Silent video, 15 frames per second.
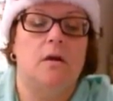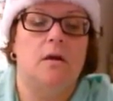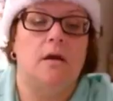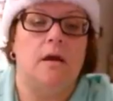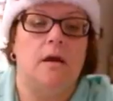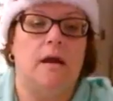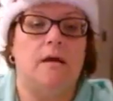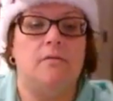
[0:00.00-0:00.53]

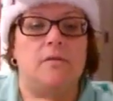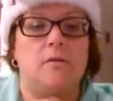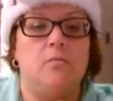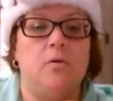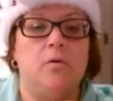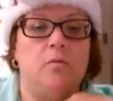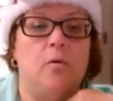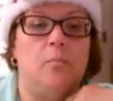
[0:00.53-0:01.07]
And then
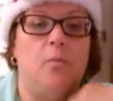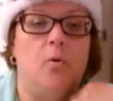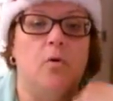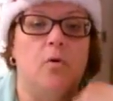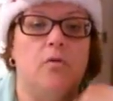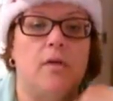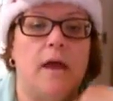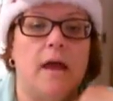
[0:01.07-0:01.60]
we will
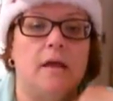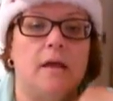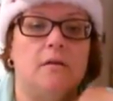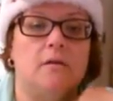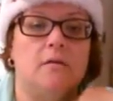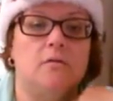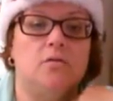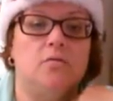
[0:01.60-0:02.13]
pour that
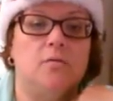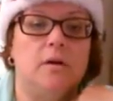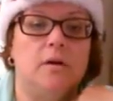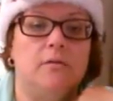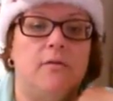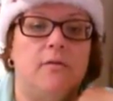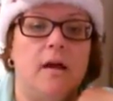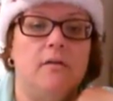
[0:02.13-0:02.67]

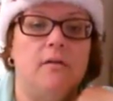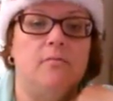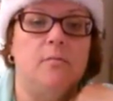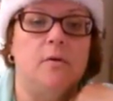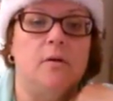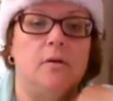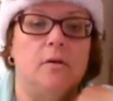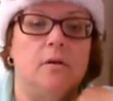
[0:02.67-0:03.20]
25
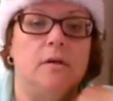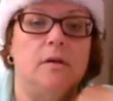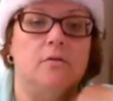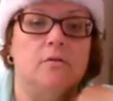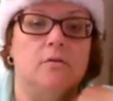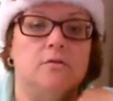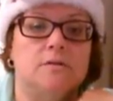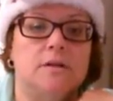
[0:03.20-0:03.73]

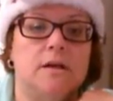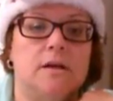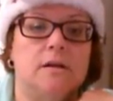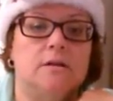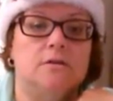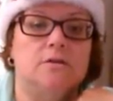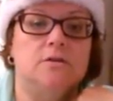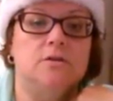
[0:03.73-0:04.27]
milliliters
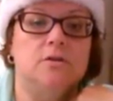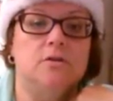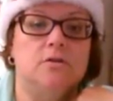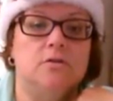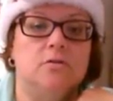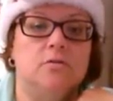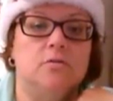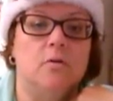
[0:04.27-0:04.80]

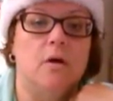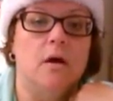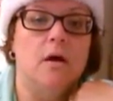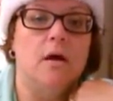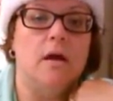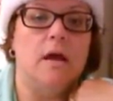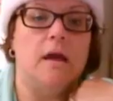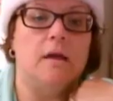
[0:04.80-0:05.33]
into
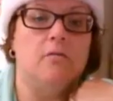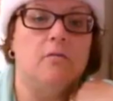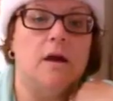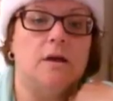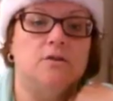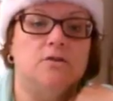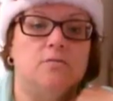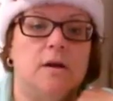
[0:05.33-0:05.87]
a
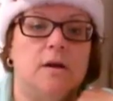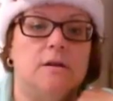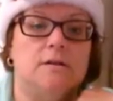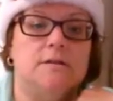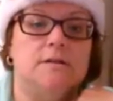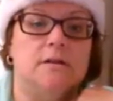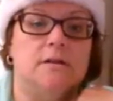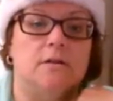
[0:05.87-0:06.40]
graduated
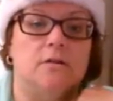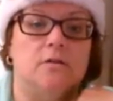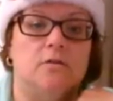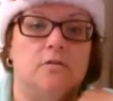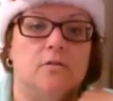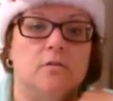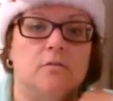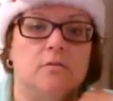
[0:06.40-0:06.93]

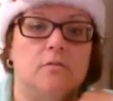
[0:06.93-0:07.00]
cylinder